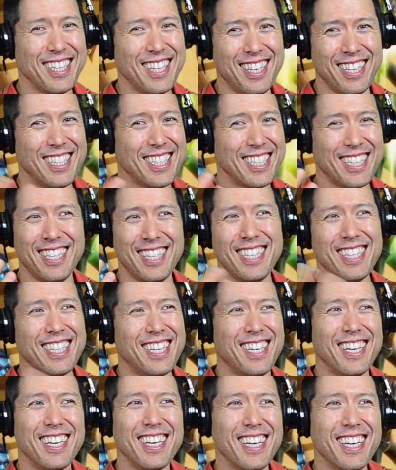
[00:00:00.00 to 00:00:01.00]
to.
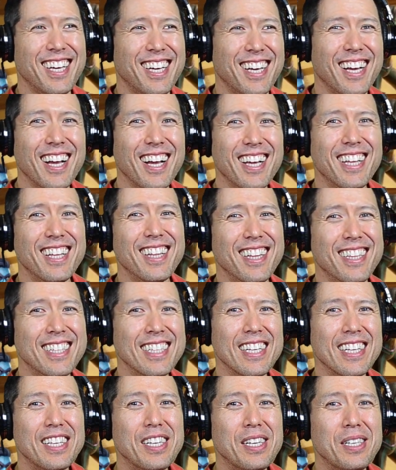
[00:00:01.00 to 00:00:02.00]
No rhyme or reason. Why
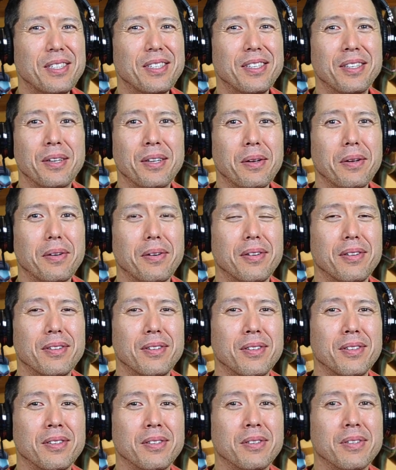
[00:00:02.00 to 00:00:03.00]
is Minerva still not in
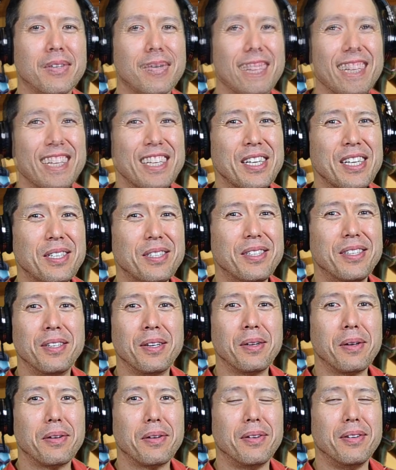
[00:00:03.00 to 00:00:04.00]
there?
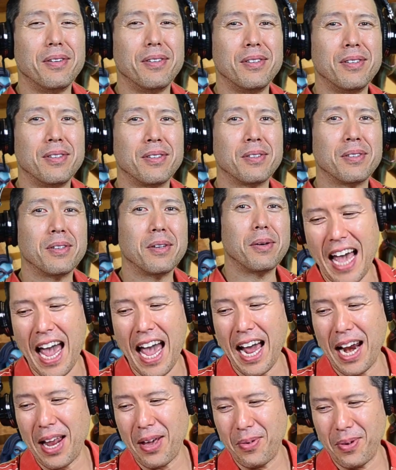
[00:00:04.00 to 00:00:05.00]
Because.
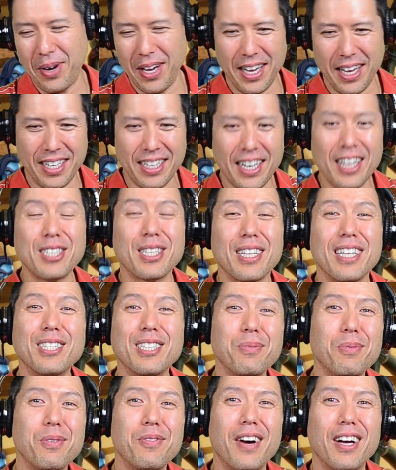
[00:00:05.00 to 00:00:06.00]
Anyway,
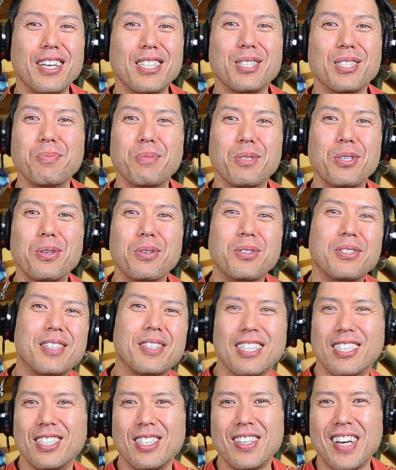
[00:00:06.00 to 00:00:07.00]
let's move on to some news,
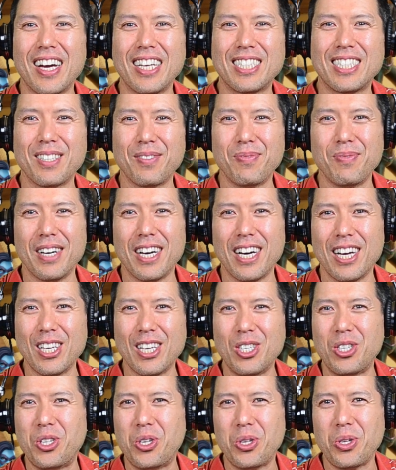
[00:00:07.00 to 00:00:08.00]
because you got some
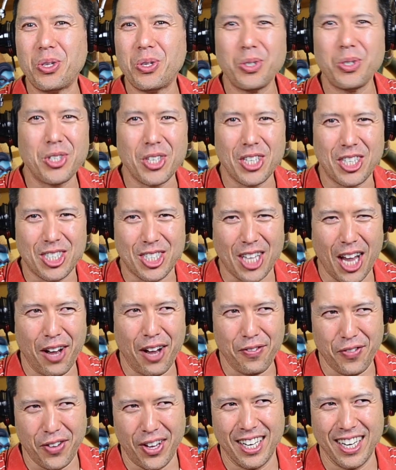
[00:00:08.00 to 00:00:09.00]
juicy
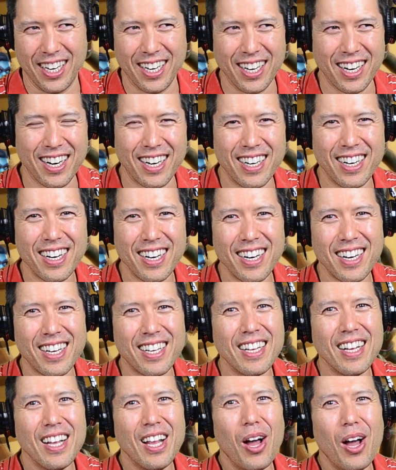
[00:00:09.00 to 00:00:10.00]
stuff here,
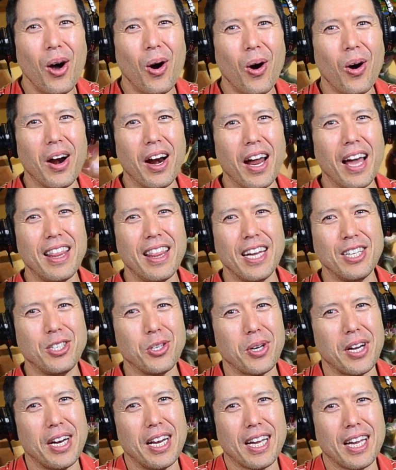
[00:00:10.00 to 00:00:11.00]
or that
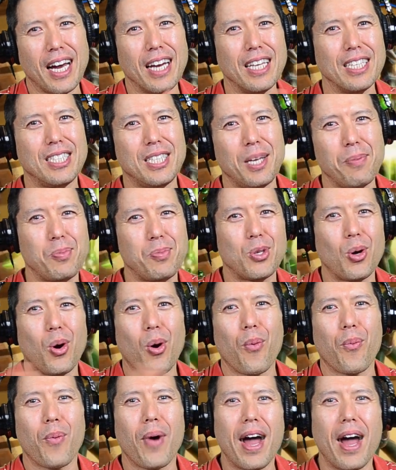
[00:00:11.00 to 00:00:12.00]
you're gonna kind of
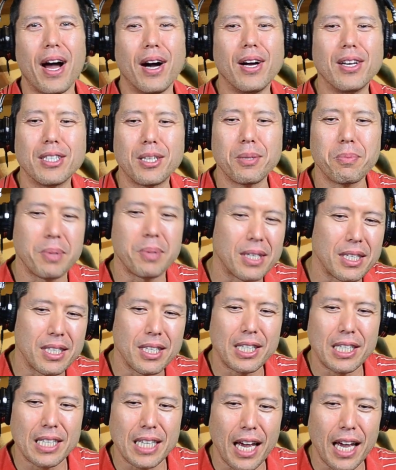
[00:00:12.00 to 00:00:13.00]
tiptoe around to
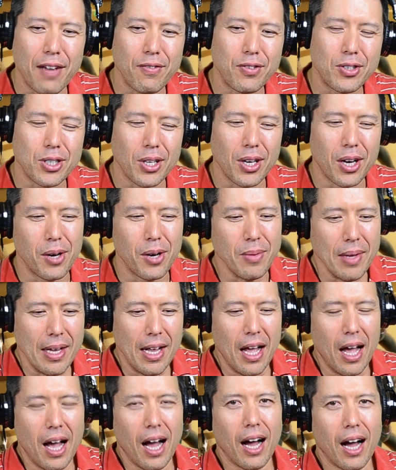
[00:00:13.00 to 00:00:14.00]
be safe. So,
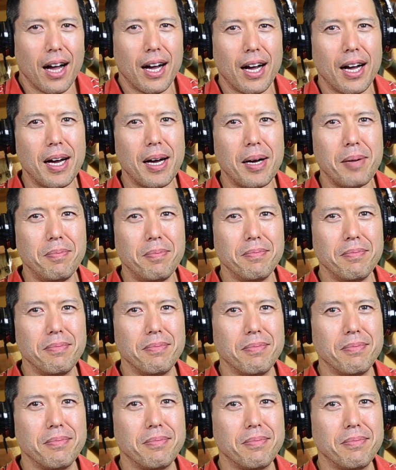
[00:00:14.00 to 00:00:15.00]
I'll
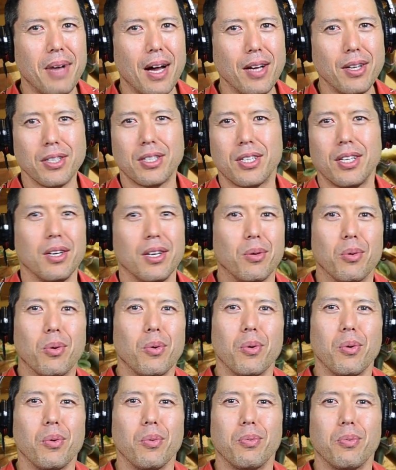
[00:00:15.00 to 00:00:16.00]
just
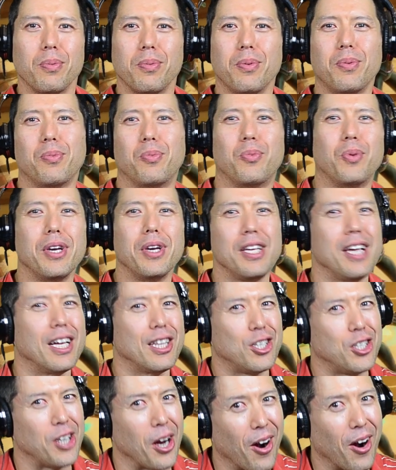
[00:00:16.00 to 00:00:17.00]
go. What do you
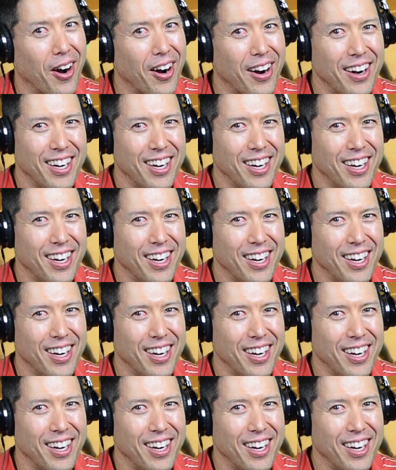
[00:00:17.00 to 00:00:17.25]
got to share?